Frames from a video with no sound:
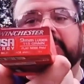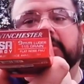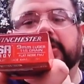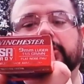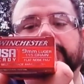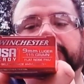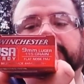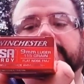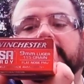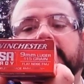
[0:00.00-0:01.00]
9mm
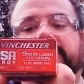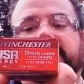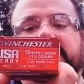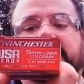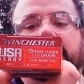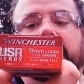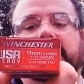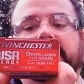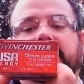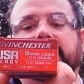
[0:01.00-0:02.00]
Luger, 115
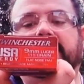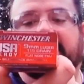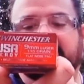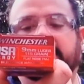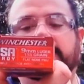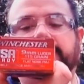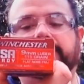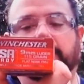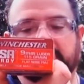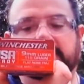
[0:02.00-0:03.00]
grain, flat
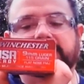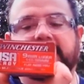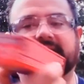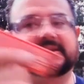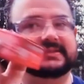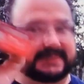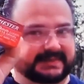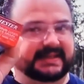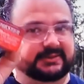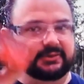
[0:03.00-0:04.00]
nose, full metal jacket,
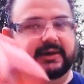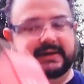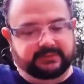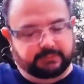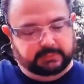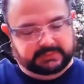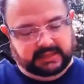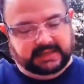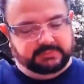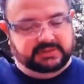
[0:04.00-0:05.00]
select grade
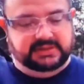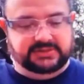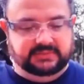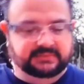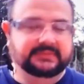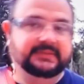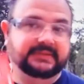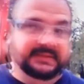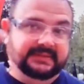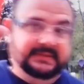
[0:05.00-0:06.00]
ammunition.
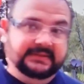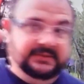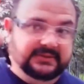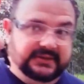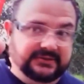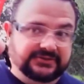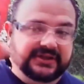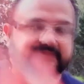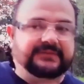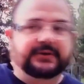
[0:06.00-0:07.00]

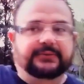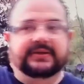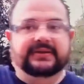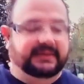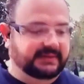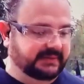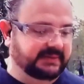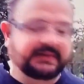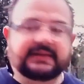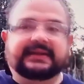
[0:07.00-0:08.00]
Here's the info.
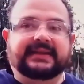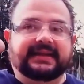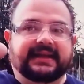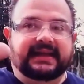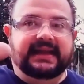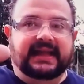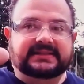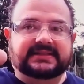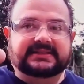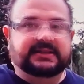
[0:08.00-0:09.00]

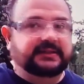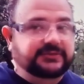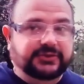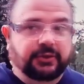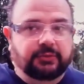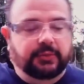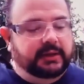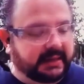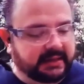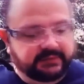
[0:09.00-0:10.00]
It likes this stuff, so
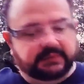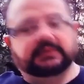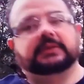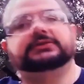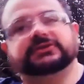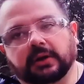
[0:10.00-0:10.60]
it'll run out of it.